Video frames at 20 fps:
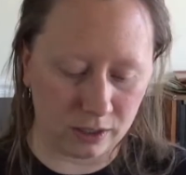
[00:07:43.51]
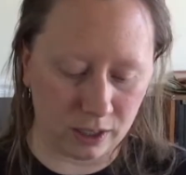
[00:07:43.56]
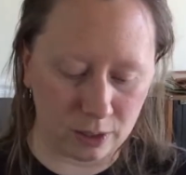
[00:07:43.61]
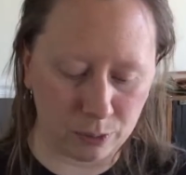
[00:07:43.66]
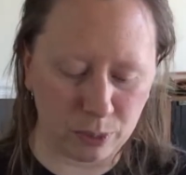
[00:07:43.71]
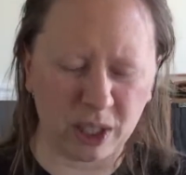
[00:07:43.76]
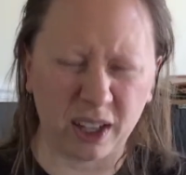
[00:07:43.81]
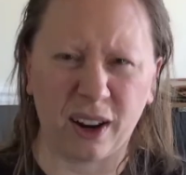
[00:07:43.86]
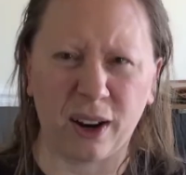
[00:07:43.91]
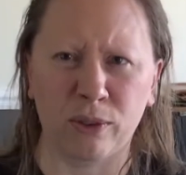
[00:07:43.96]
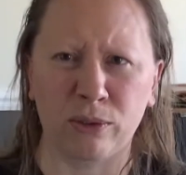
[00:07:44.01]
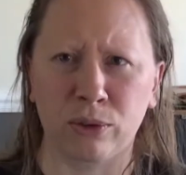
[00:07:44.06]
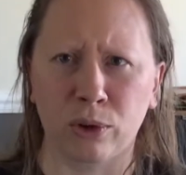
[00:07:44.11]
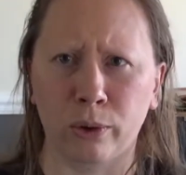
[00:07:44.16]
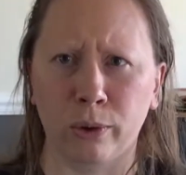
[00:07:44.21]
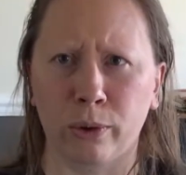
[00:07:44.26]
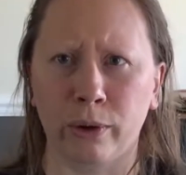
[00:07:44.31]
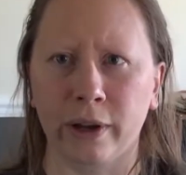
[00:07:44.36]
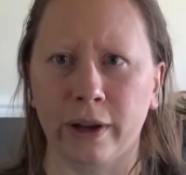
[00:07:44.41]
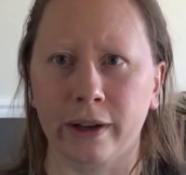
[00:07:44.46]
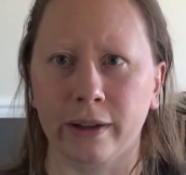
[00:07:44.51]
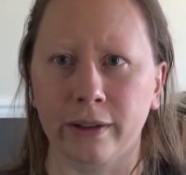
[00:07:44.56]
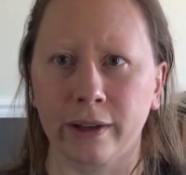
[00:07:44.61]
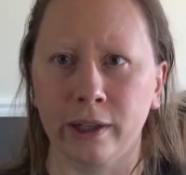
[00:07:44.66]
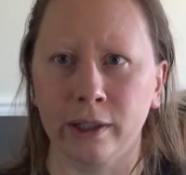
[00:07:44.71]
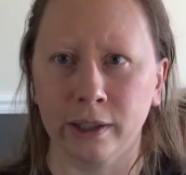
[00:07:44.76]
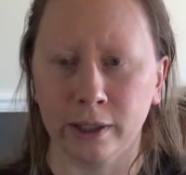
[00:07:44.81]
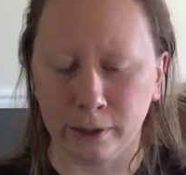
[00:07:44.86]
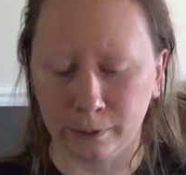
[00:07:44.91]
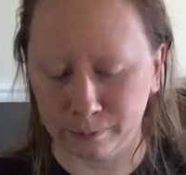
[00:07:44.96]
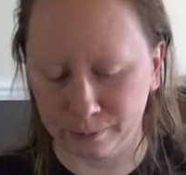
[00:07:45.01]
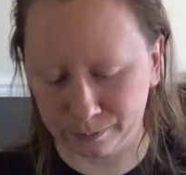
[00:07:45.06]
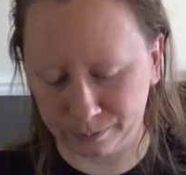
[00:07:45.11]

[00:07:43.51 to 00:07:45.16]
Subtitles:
I've been on a floral kick lately.